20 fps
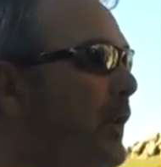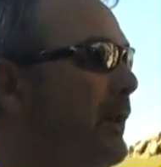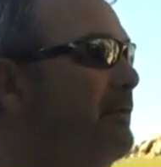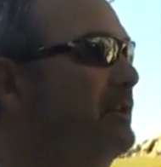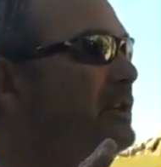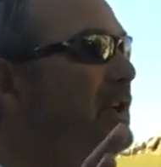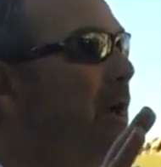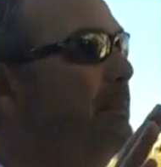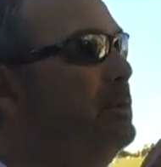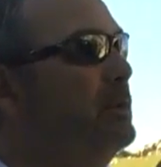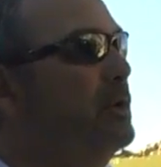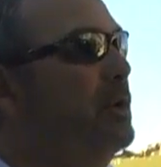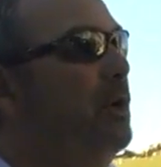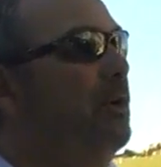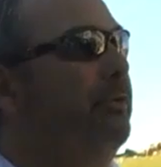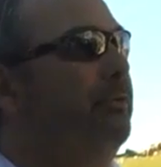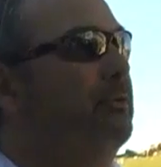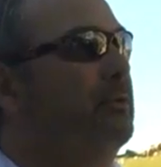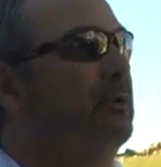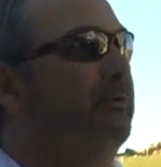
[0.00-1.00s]
So every time you
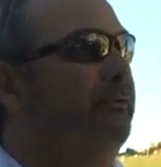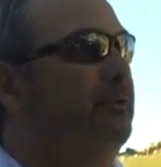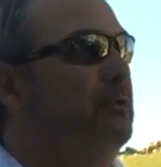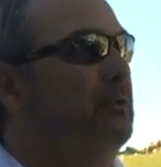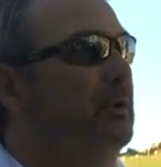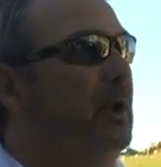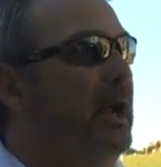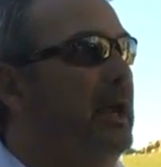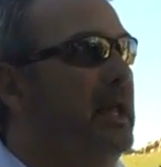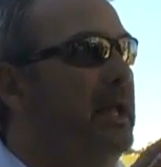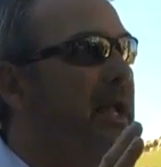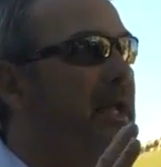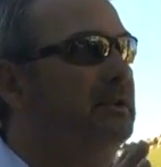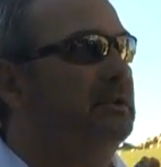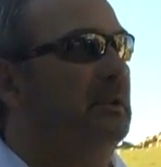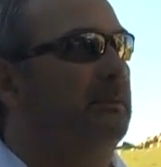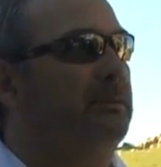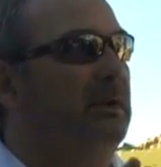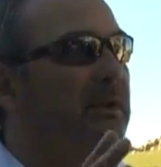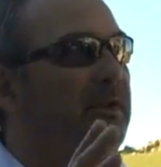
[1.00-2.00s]
go through the food line and
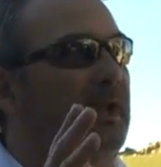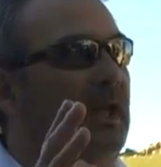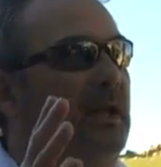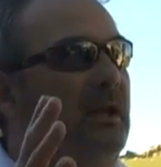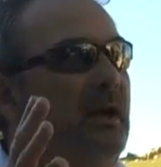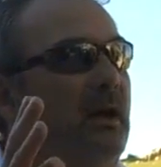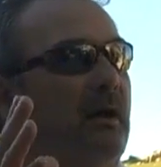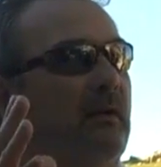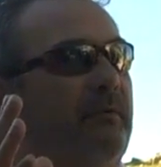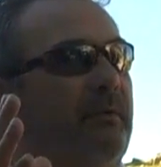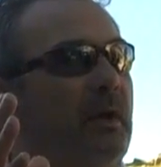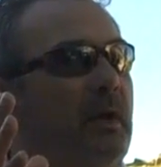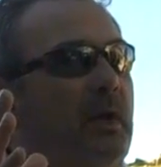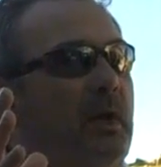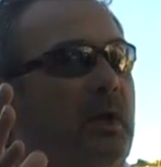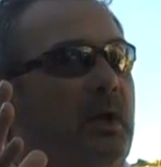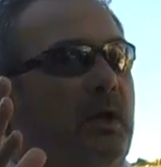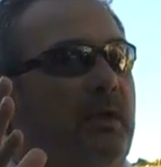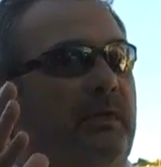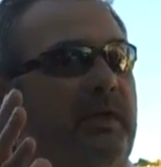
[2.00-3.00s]
get something, think of
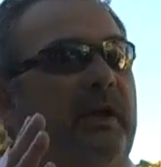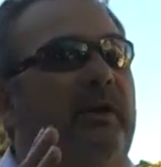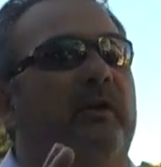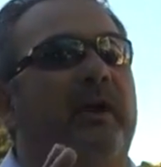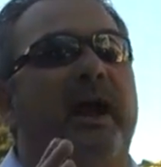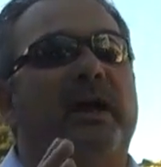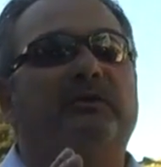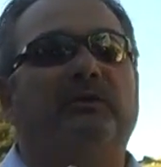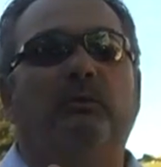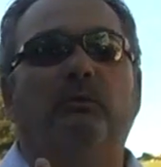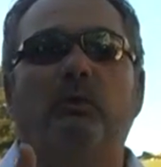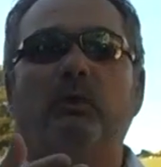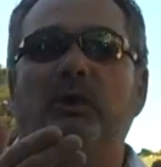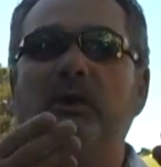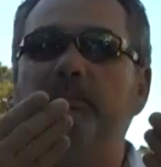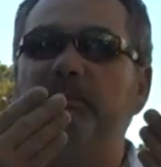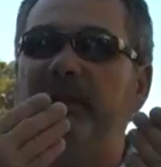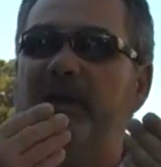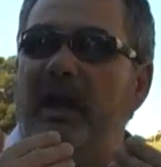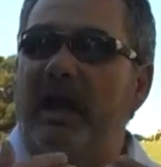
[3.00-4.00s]
they are actually
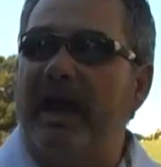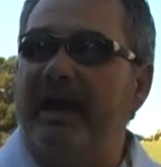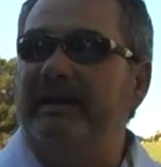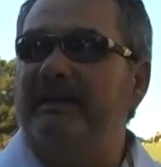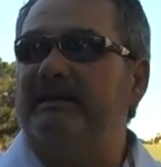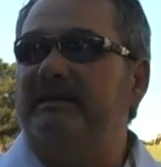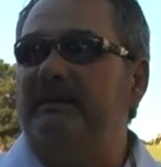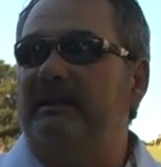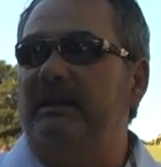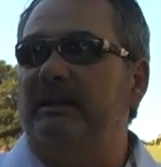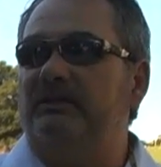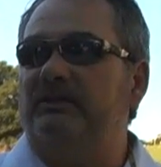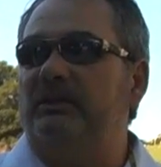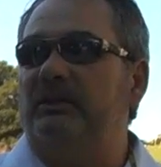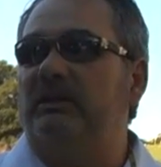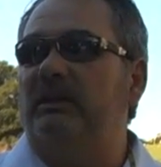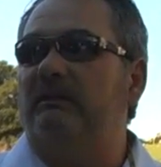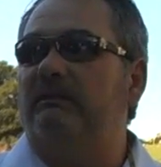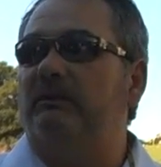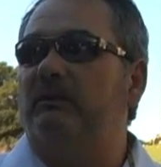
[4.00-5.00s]
working behind the scenes
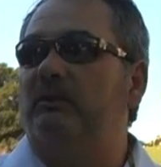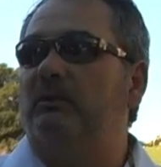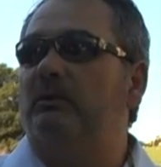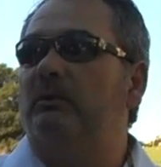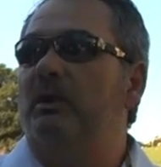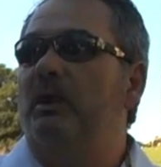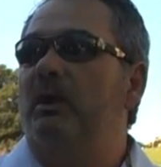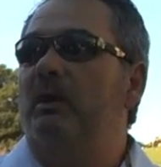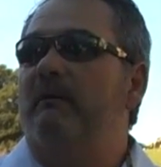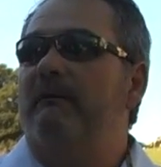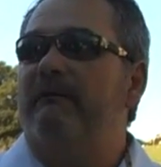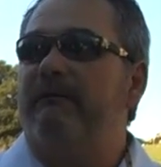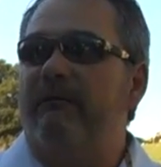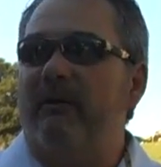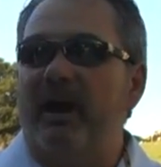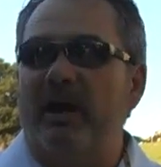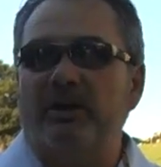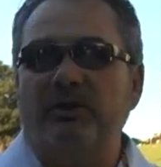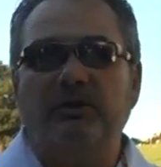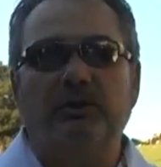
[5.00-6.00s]
to give you
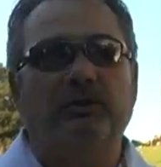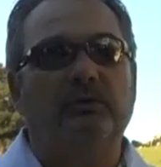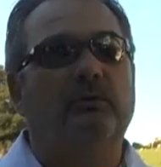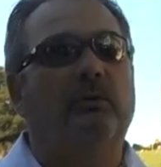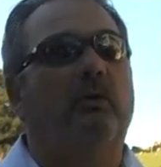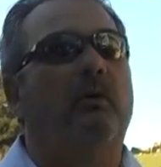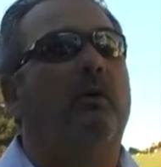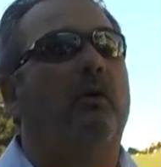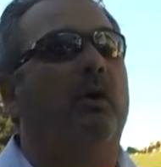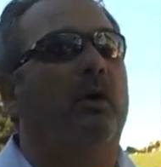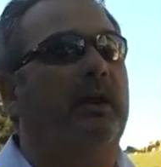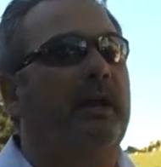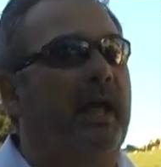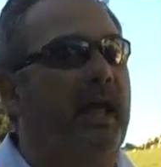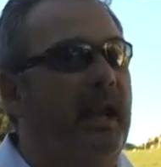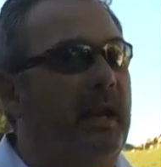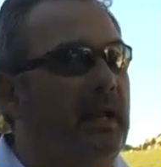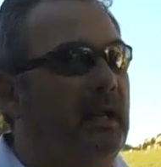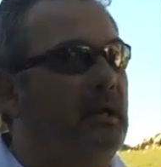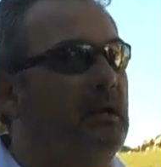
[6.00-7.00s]
fresh,
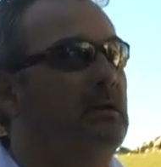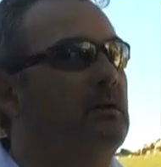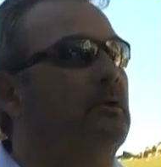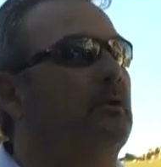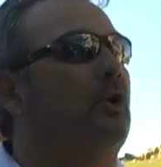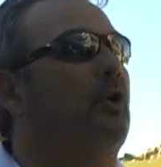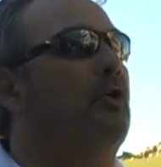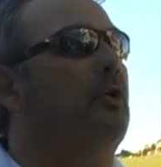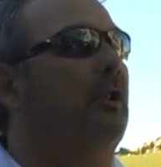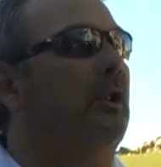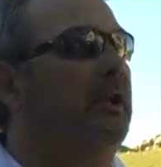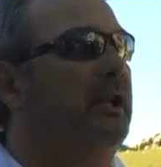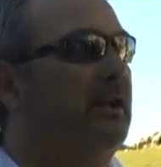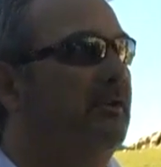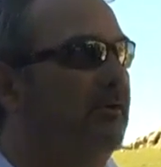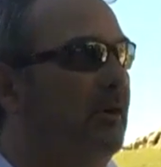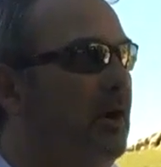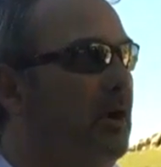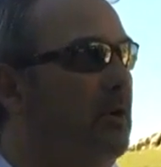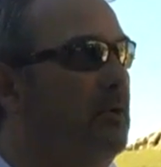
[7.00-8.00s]
organic, locally
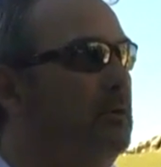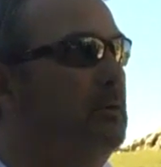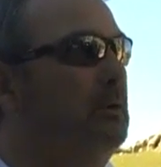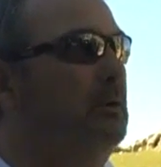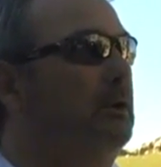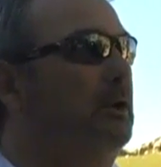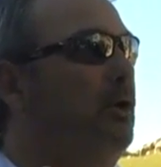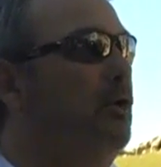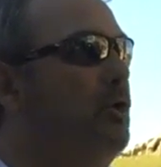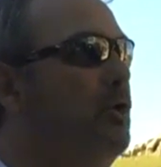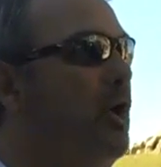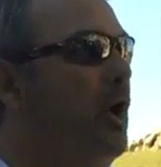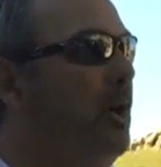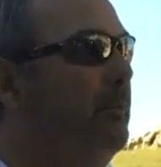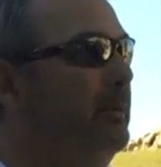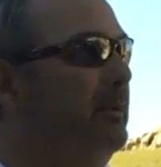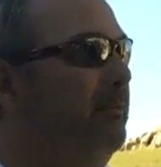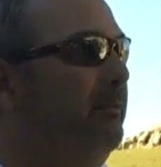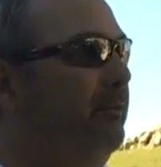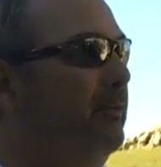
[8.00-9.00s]
grown, low
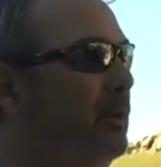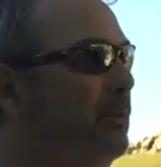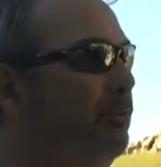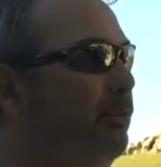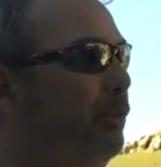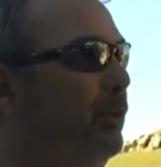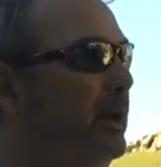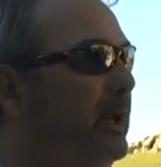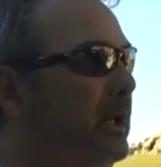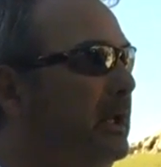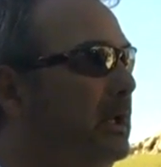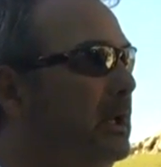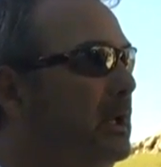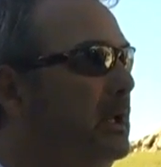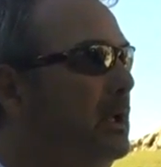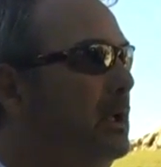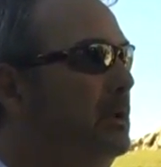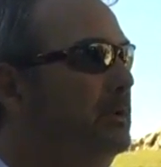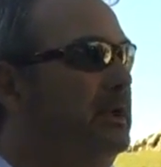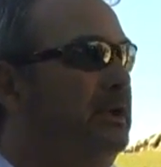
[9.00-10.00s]
carbon footprint.
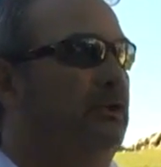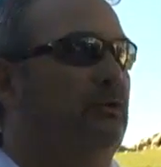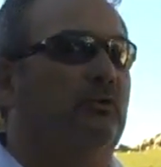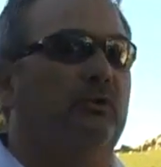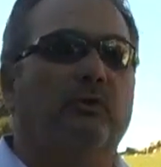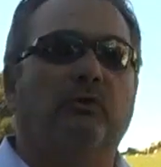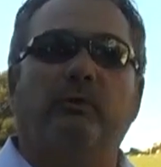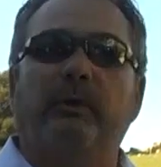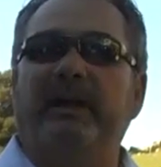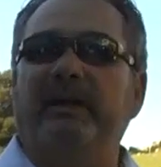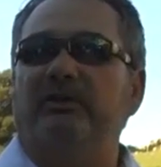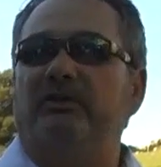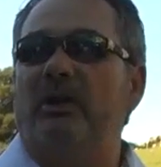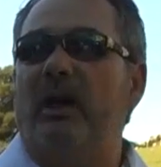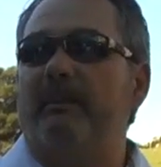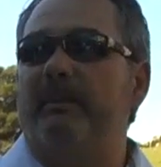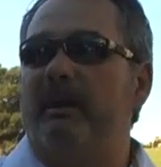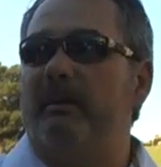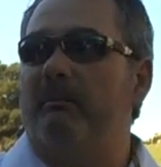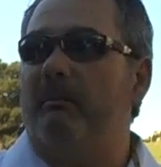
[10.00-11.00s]
They do a great
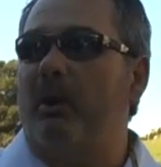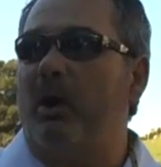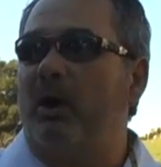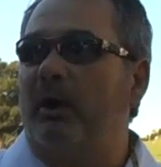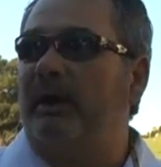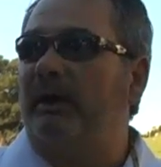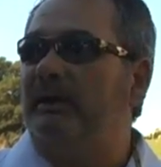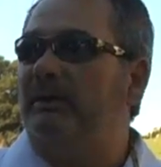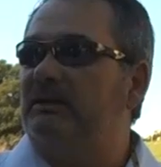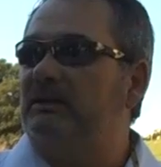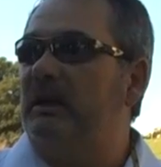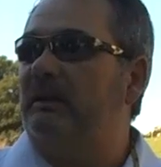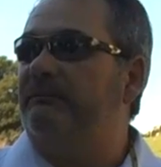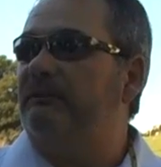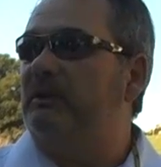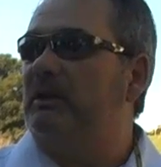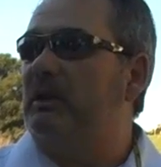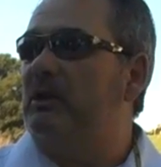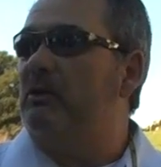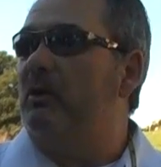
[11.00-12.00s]
job in the marketing
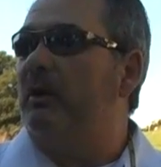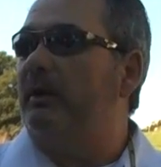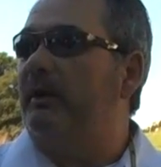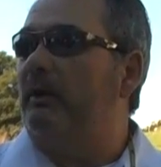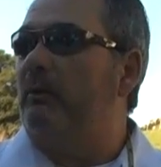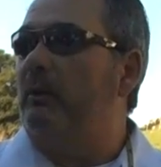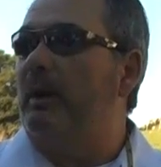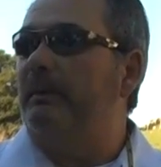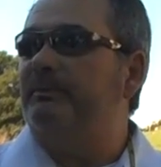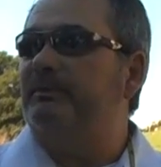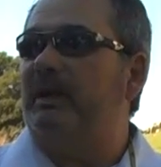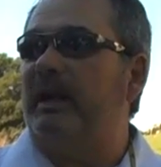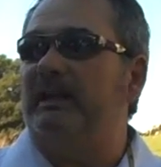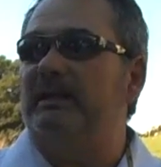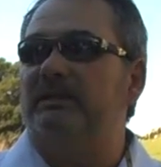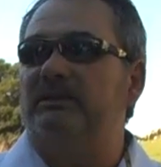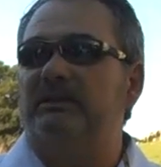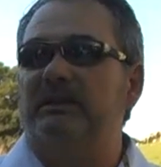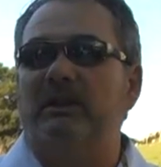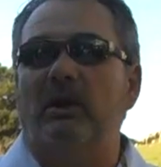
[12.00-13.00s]
stuff. You could go on their website
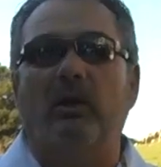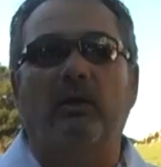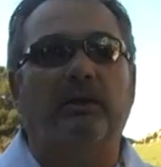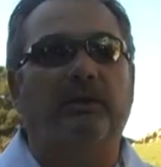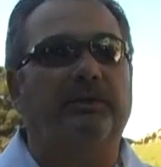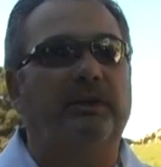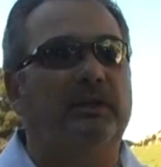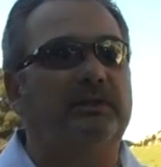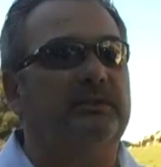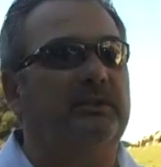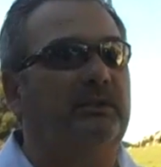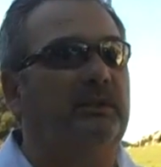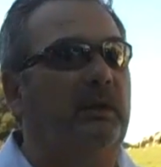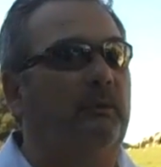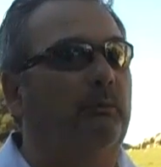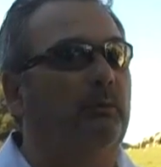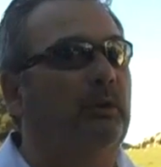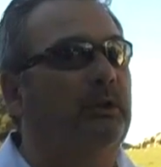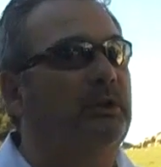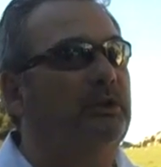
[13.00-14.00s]
and see all the things that
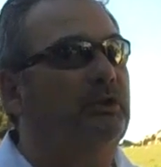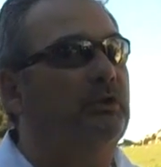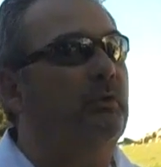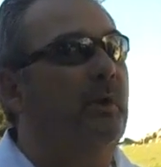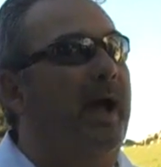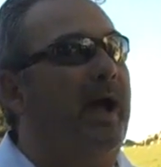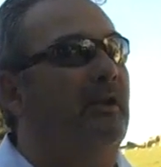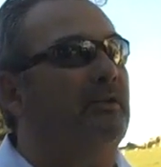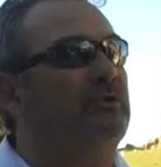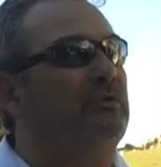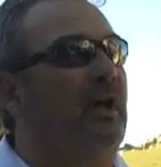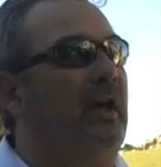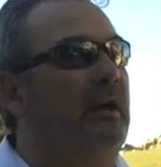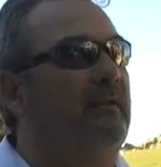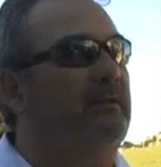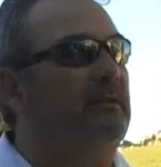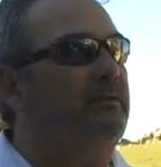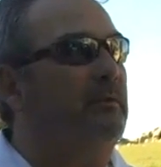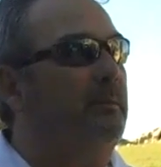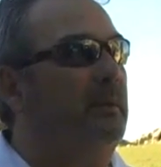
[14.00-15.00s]
they really do outside
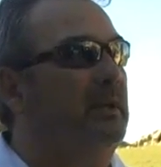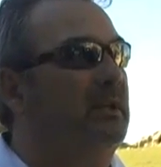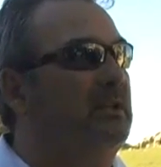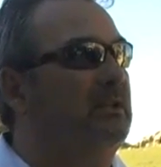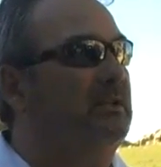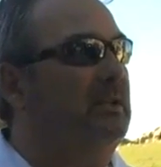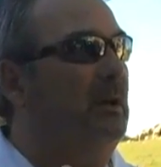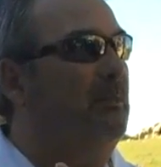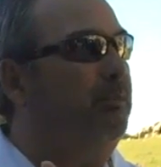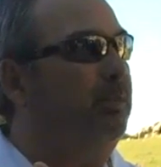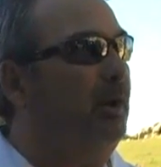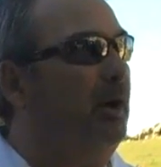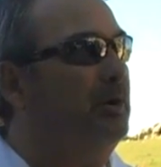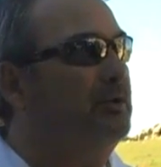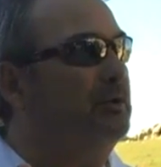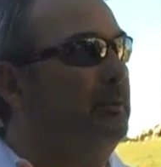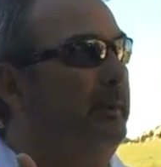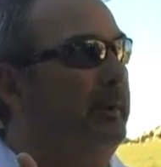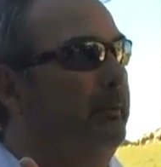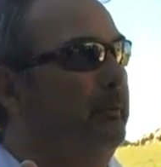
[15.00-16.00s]
of us from an exemplar,
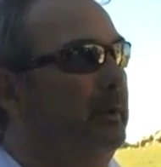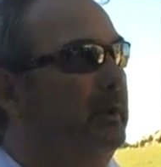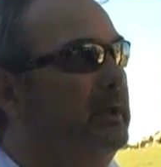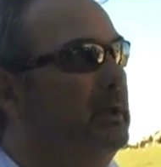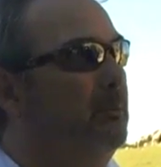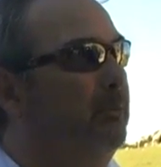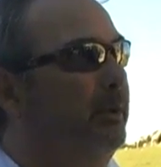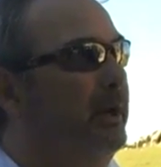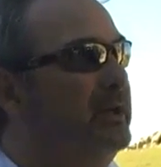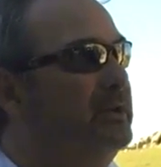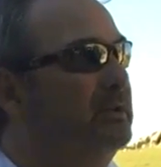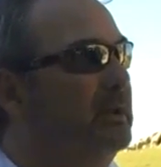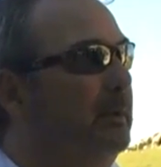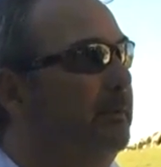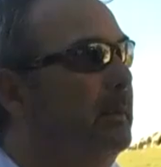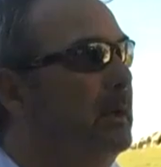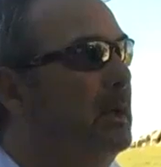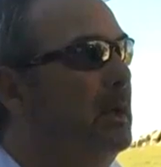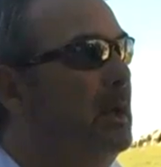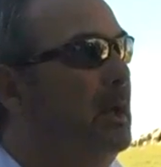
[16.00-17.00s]
so we really embrace them.